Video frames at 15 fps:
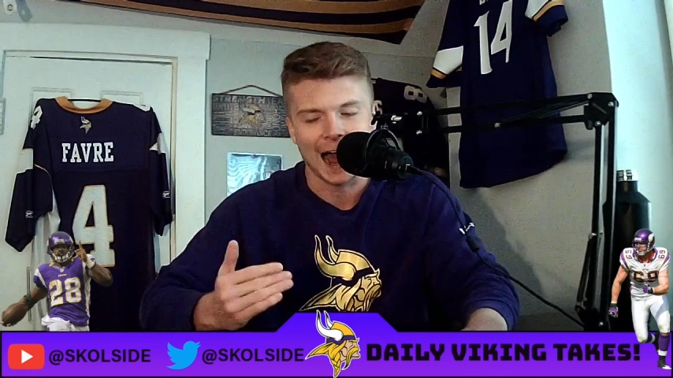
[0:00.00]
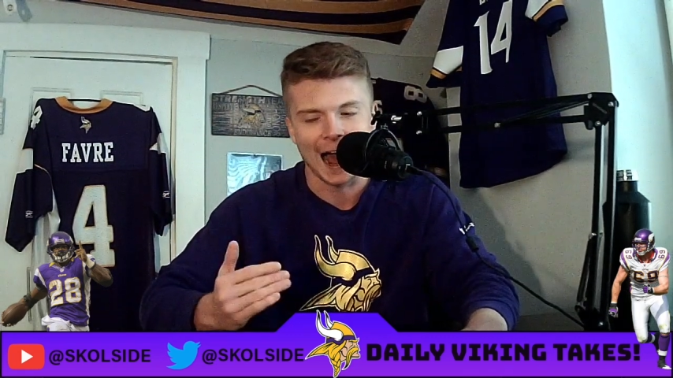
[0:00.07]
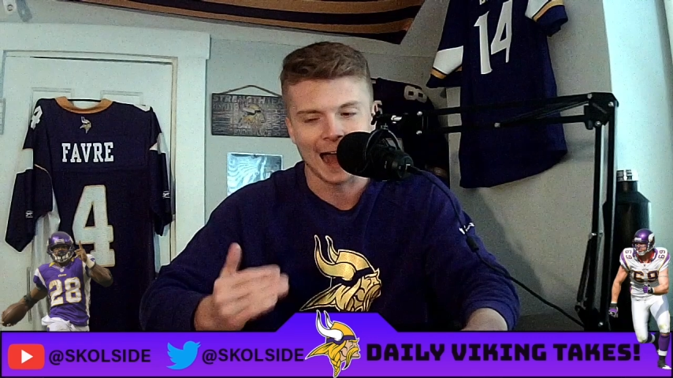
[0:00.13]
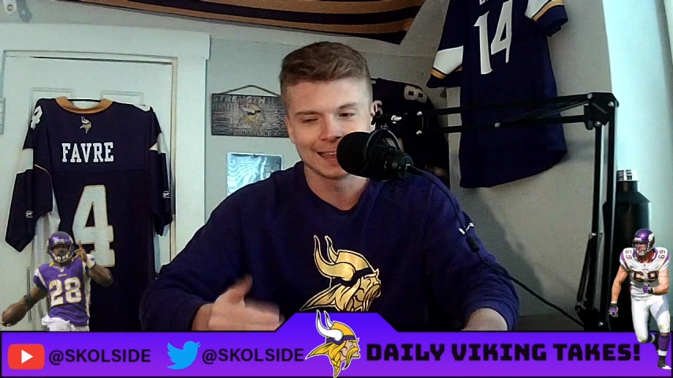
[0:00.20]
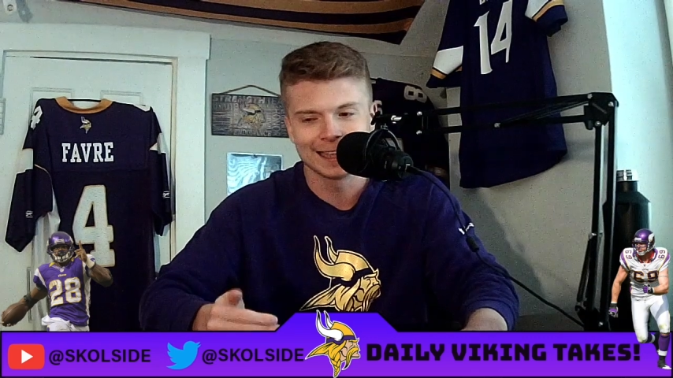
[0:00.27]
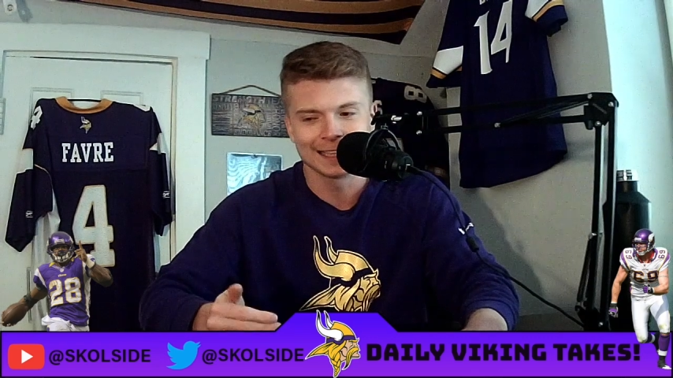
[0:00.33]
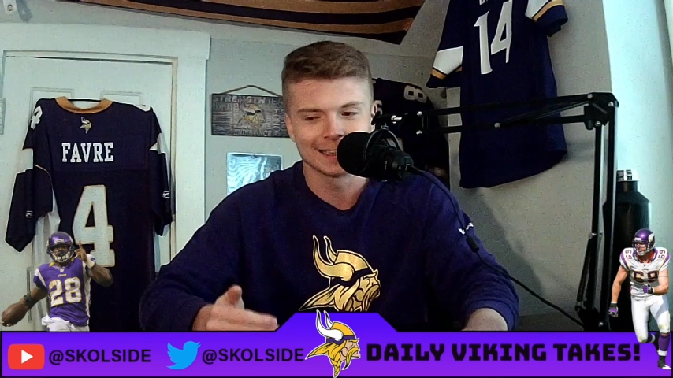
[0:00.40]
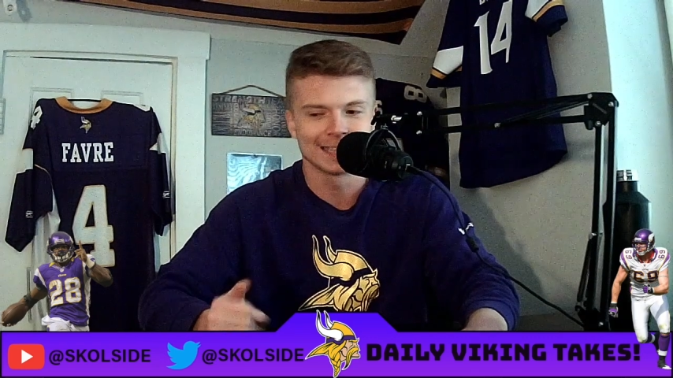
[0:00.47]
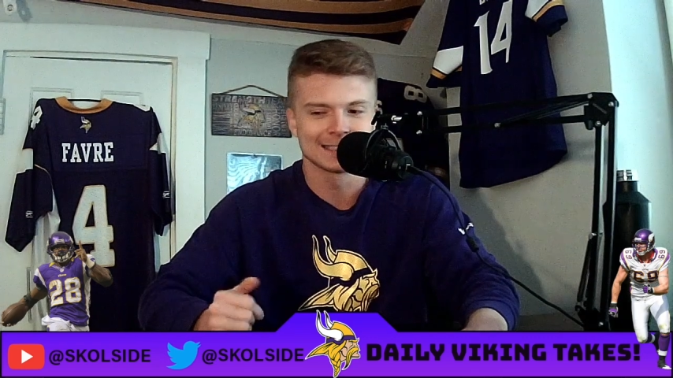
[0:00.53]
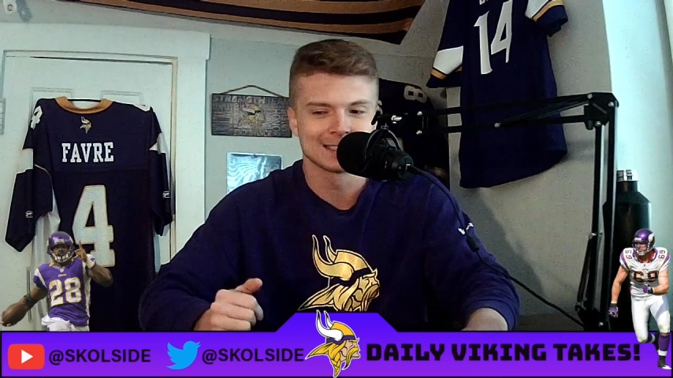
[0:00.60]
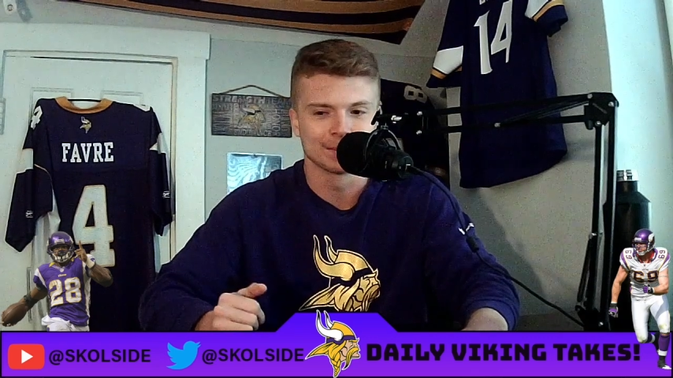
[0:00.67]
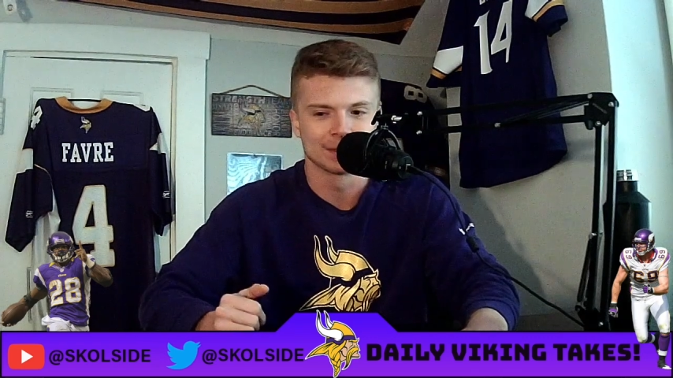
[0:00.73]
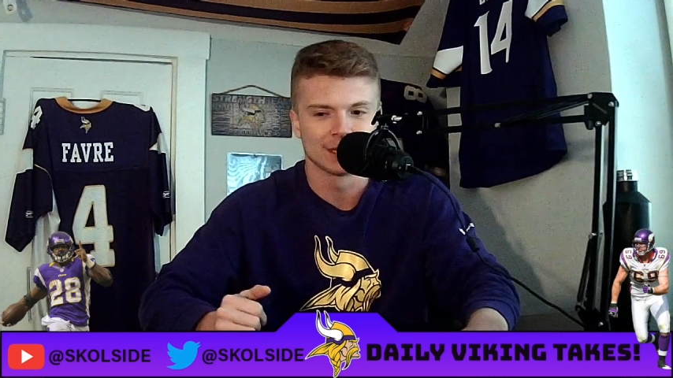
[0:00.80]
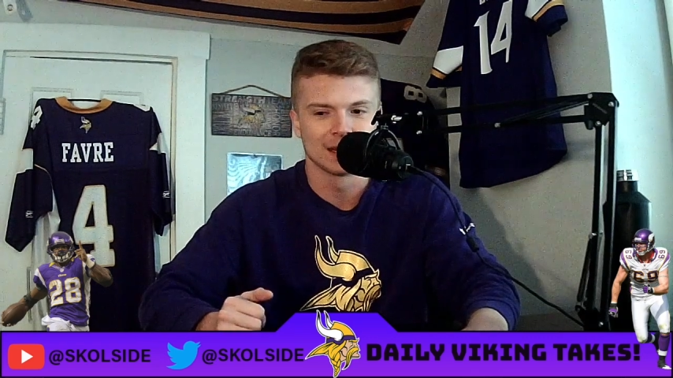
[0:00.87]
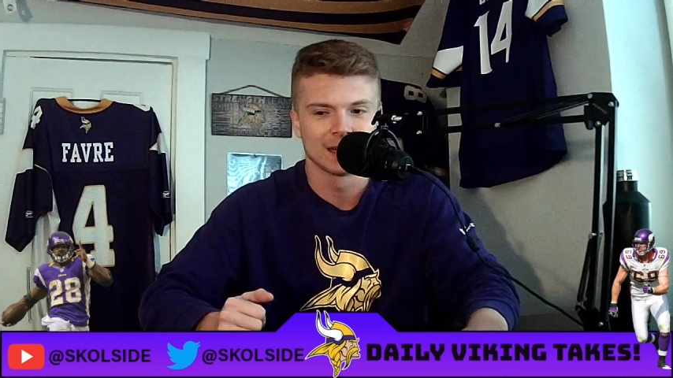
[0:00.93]
I think that's
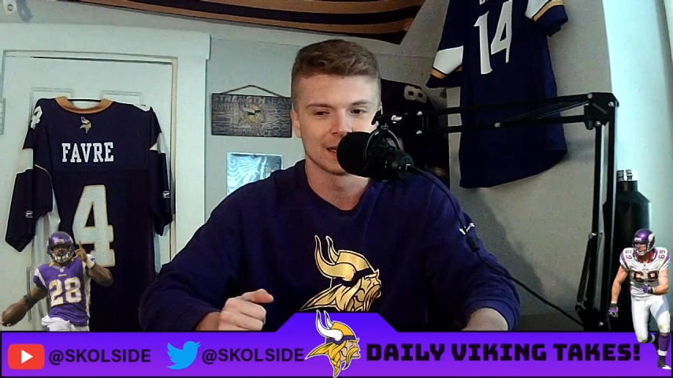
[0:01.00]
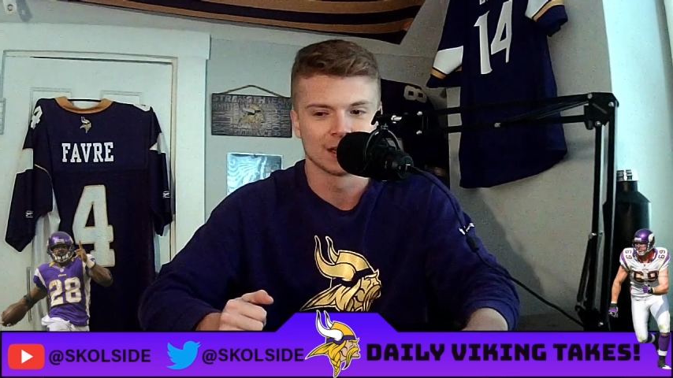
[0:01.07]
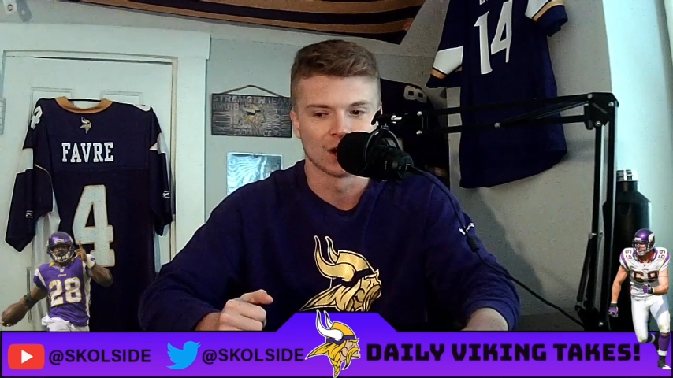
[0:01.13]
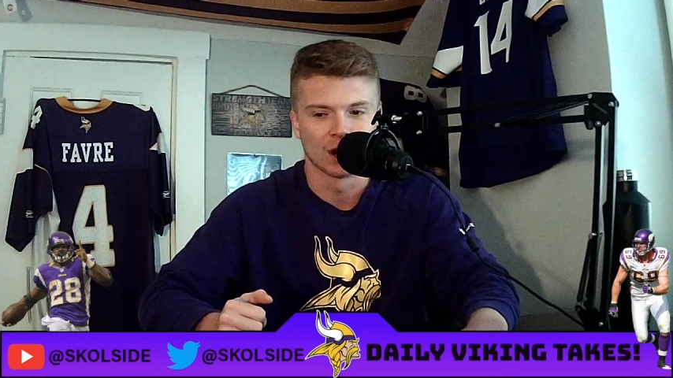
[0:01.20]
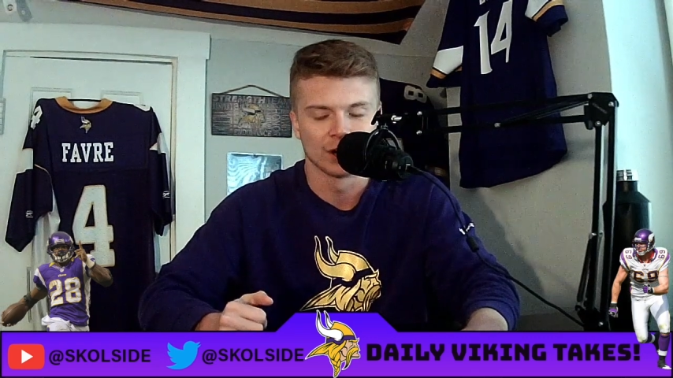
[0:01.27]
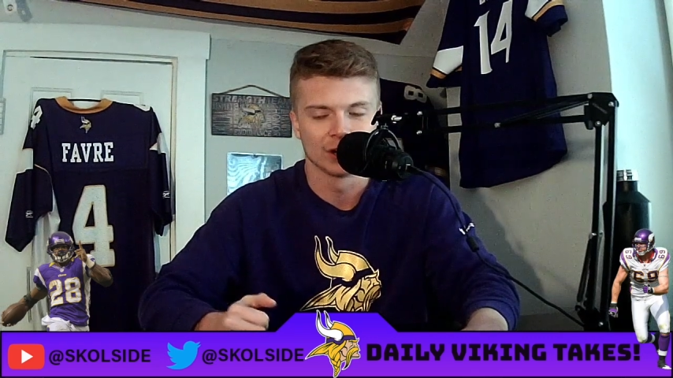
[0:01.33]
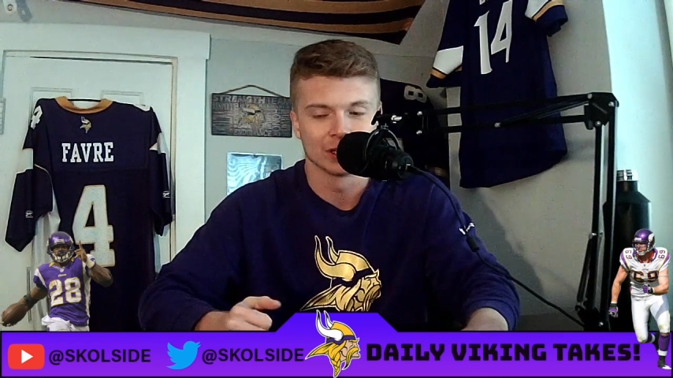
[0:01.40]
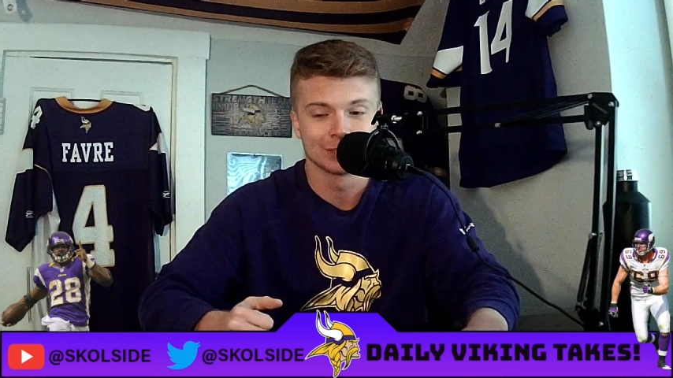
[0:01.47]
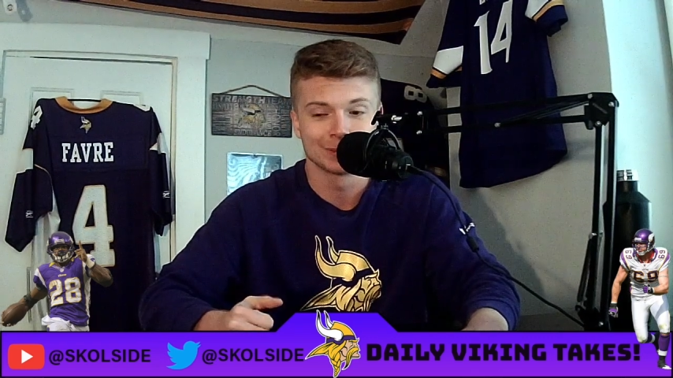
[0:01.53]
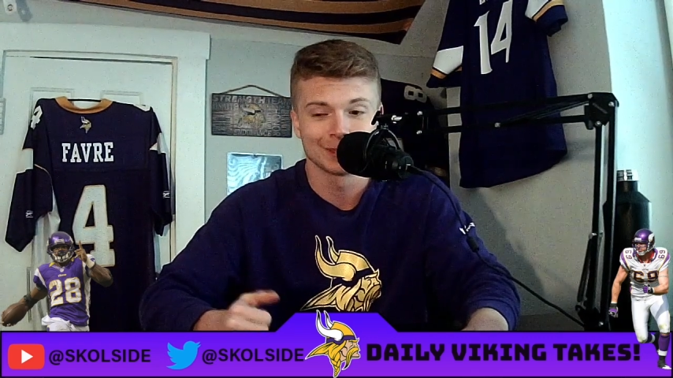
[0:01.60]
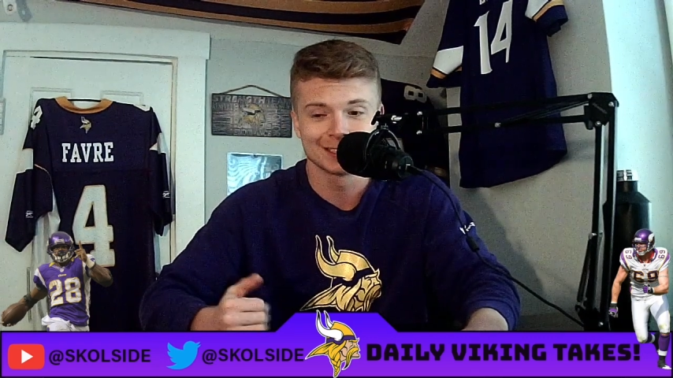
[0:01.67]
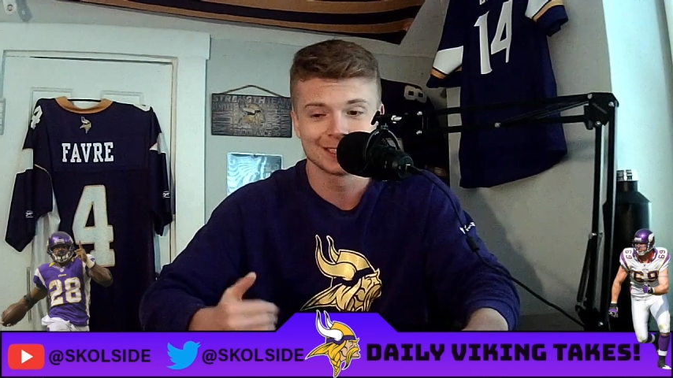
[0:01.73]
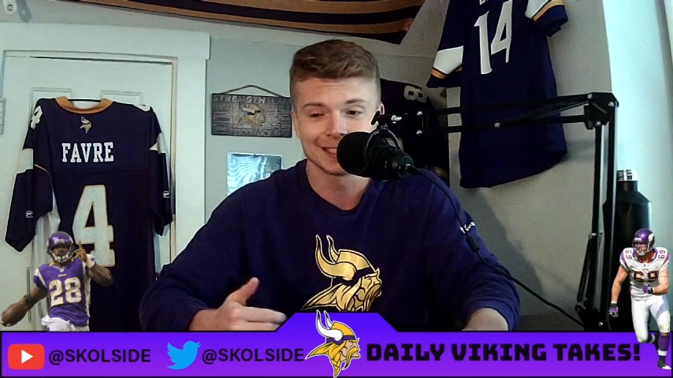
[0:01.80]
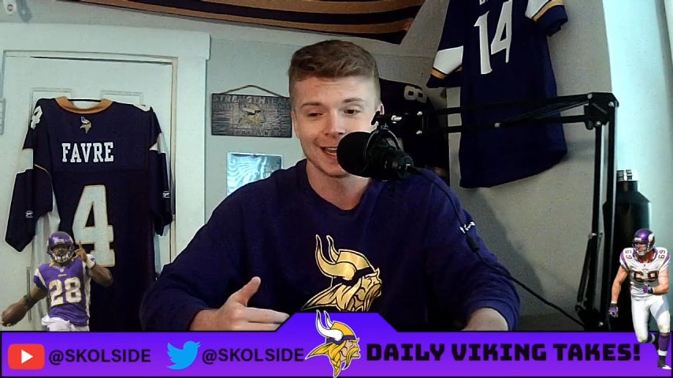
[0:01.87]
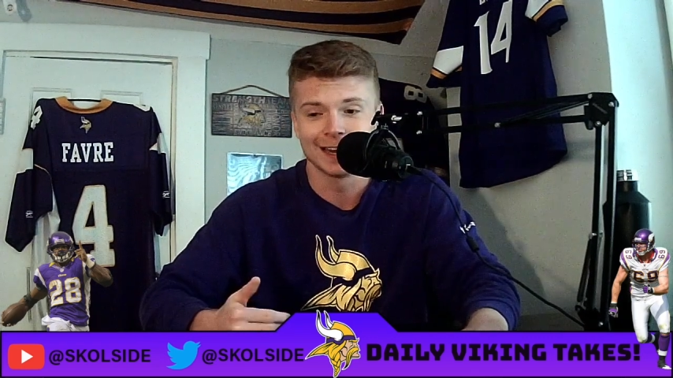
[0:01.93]
something that could hurt us,
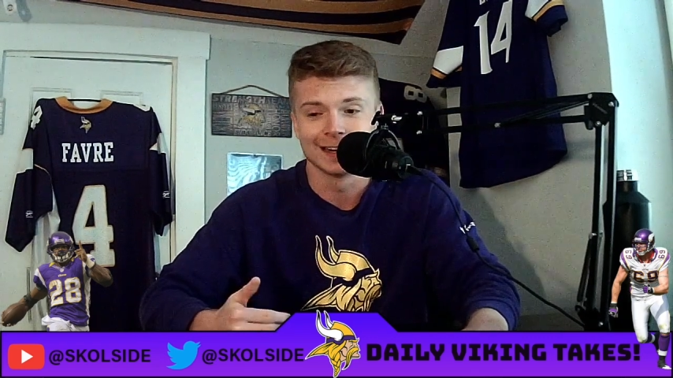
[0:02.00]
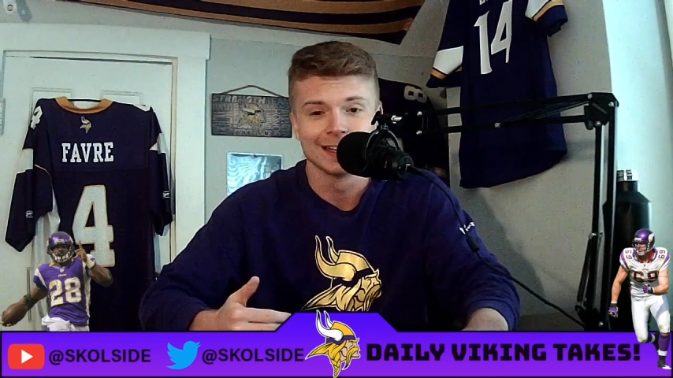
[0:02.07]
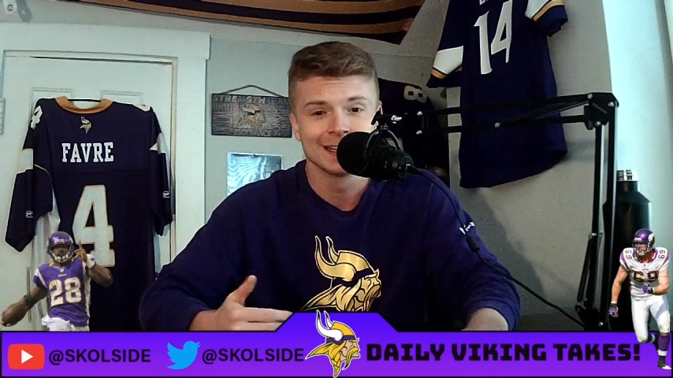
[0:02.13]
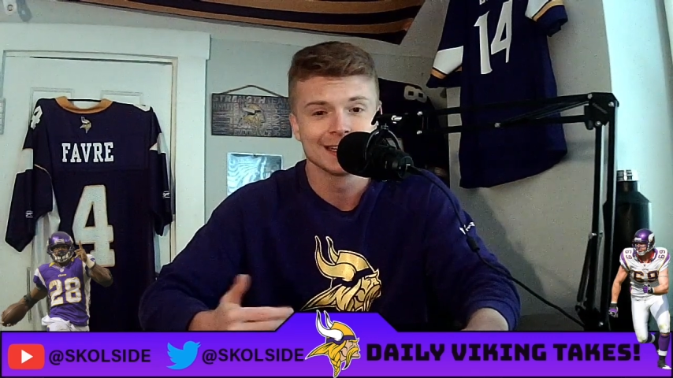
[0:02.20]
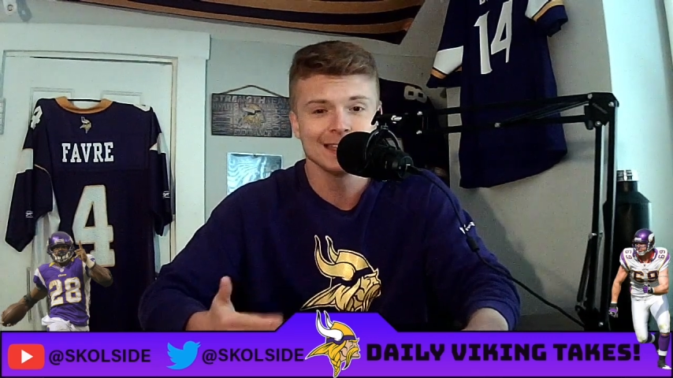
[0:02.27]
because again,